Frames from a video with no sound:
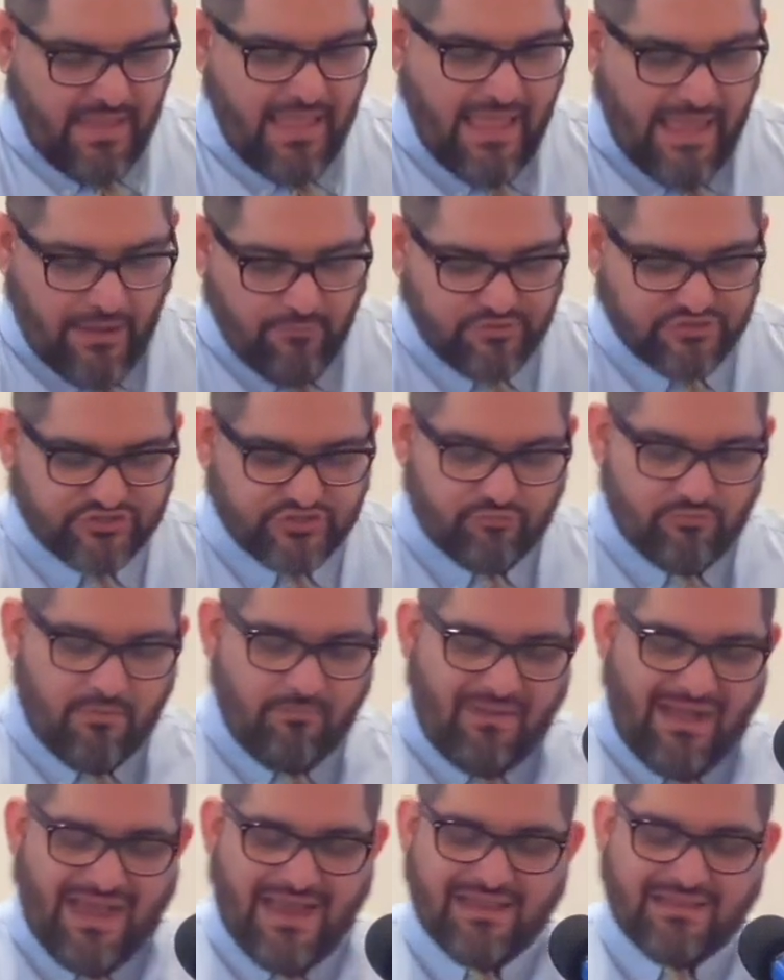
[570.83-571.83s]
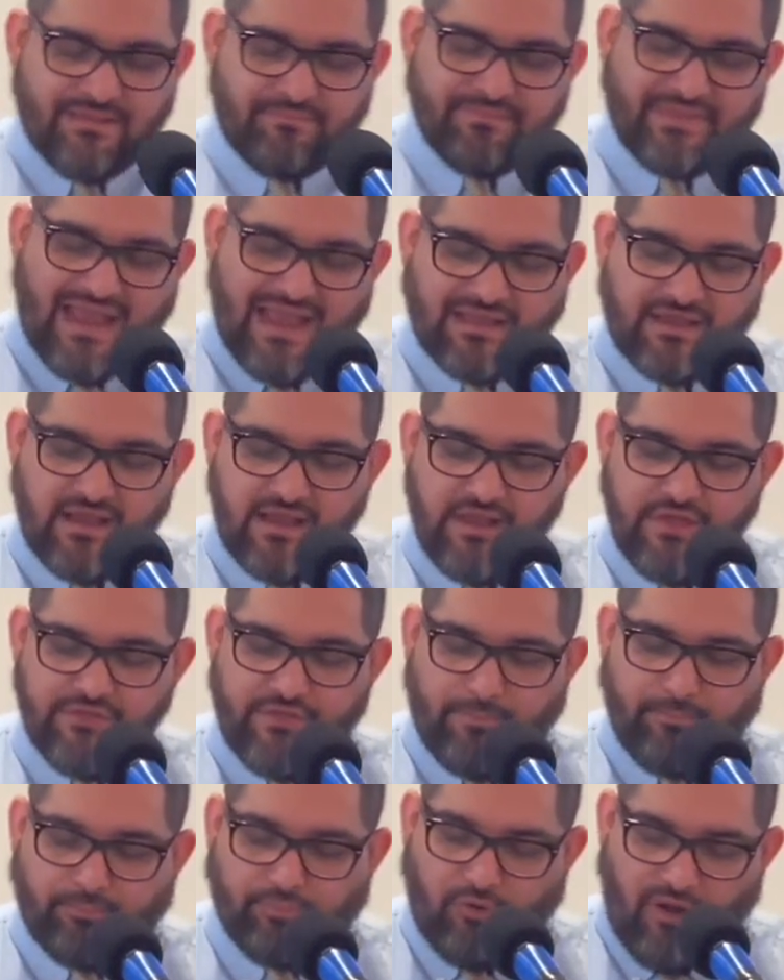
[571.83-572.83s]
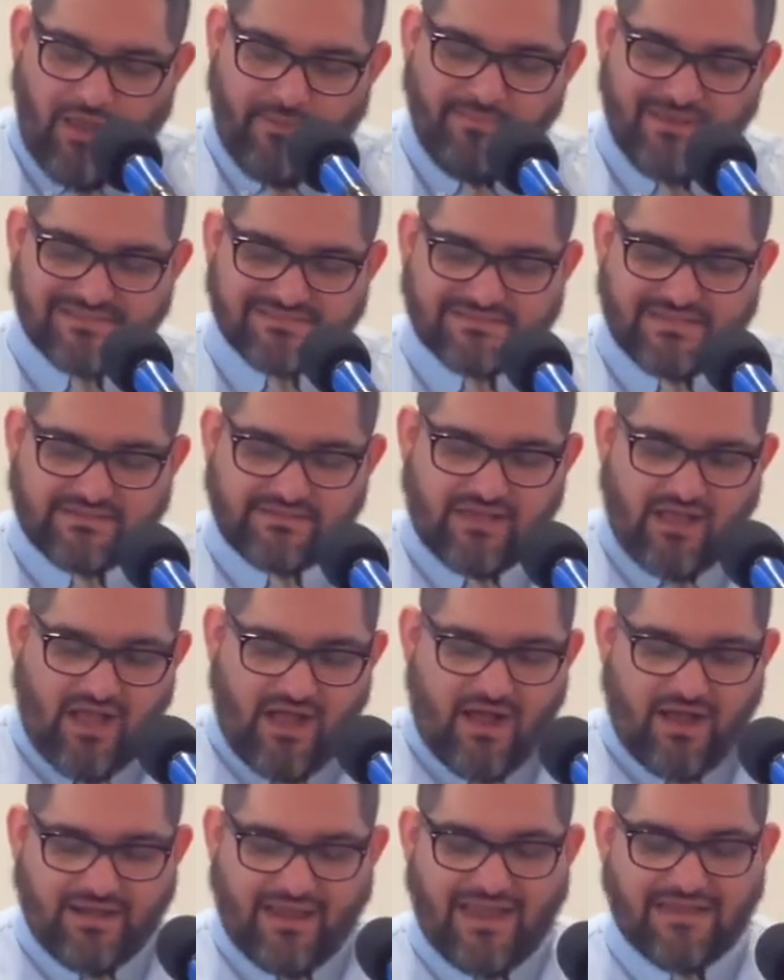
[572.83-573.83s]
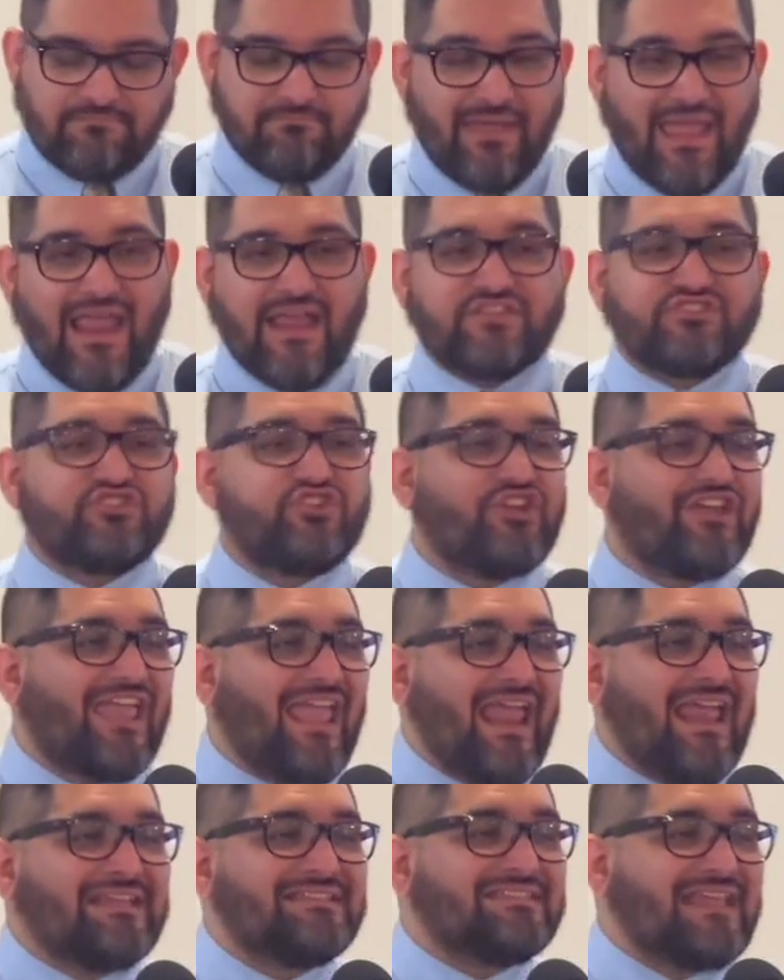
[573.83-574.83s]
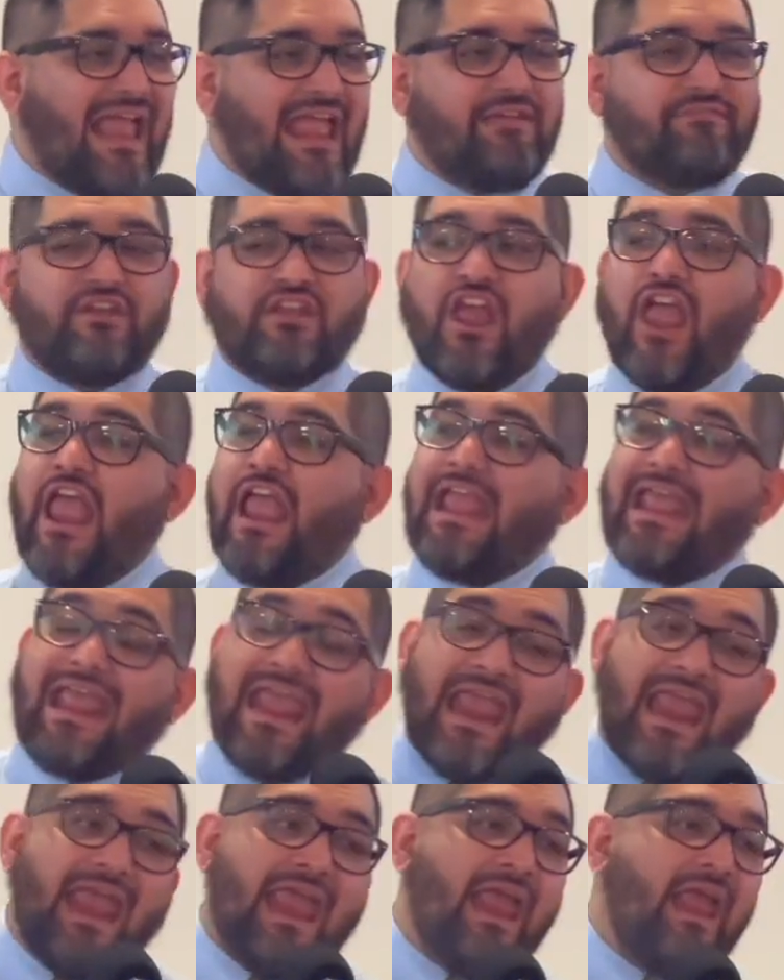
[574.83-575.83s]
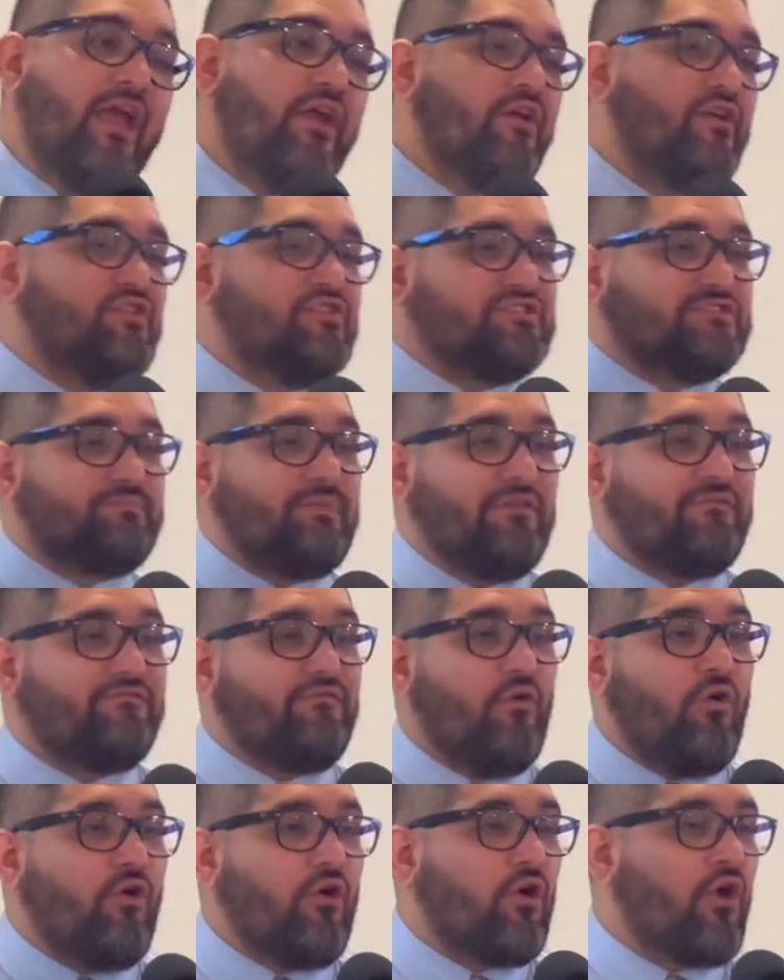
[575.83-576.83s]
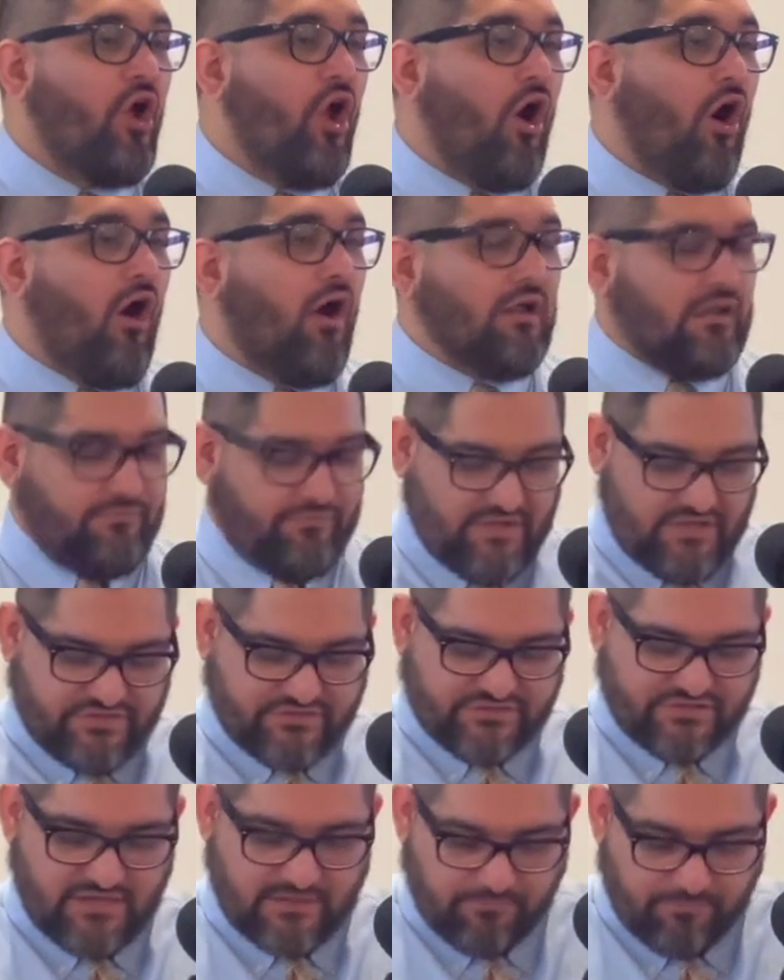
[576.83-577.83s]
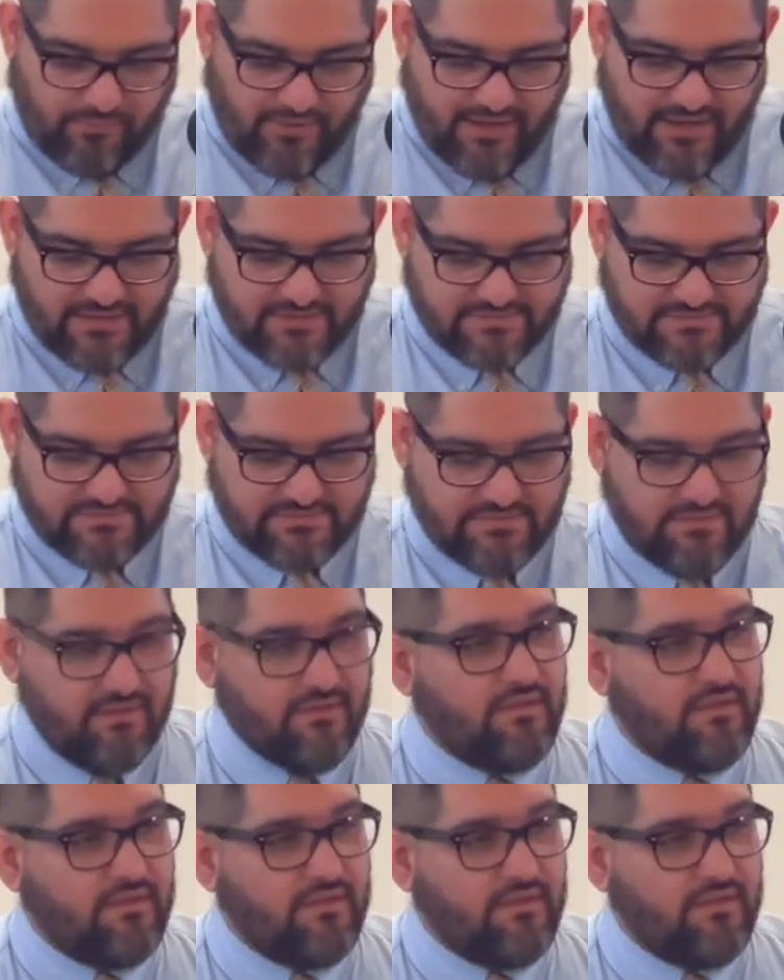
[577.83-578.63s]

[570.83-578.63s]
It was to remind them that the promise that God had made to King David years before all of this took place.